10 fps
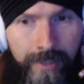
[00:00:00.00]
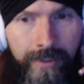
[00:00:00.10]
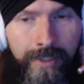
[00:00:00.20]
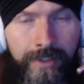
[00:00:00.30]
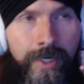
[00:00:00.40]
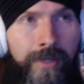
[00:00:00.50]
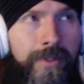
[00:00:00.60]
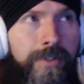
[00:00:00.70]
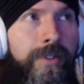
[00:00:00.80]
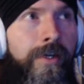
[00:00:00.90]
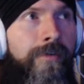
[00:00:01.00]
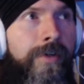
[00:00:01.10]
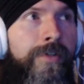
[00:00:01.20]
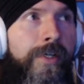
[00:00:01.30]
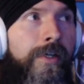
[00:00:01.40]
dissect this stuff. I
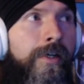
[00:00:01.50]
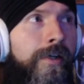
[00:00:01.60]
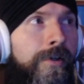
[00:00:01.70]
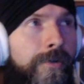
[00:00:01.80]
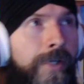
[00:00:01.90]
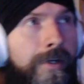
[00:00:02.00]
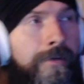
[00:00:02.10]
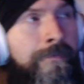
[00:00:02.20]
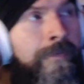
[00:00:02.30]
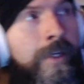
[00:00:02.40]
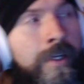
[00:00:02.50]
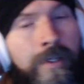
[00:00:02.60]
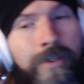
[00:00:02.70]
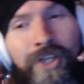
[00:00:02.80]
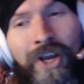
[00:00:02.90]
was like, okay.
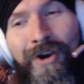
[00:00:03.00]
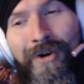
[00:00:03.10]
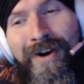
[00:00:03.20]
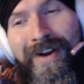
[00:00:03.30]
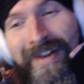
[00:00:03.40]
So